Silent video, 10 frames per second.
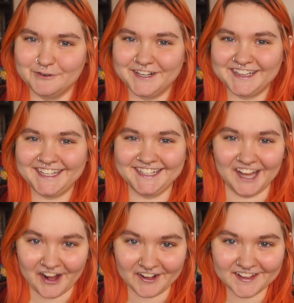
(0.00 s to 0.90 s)
really
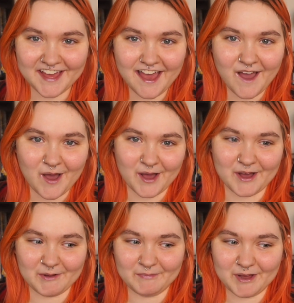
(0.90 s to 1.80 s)
young
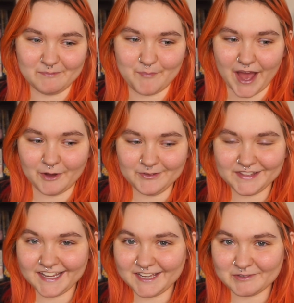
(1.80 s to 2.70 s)
um, about
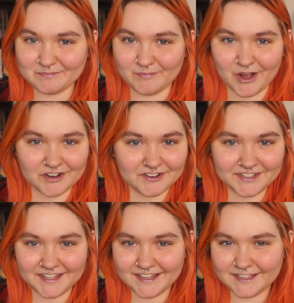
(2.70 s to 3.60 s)
like
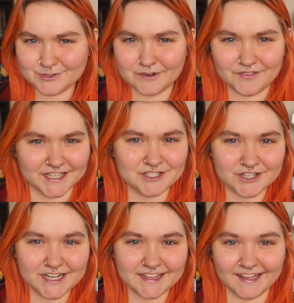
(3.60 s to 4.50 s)
monarchy sort of
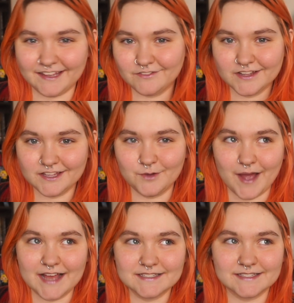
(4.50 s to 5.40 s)
history, like even in the
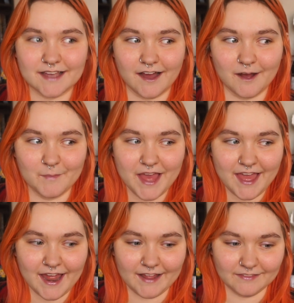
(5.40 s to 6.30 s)
US um,
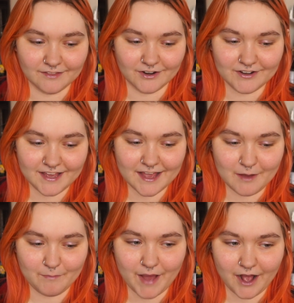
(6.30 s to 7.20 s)
and learning
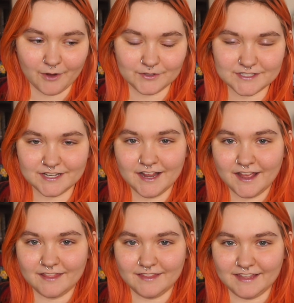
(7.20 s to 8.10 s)
about
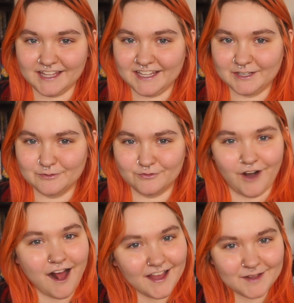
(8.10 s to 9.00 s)
the
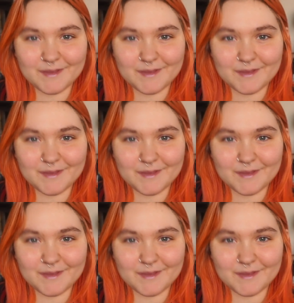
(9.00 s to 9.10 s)
rhyme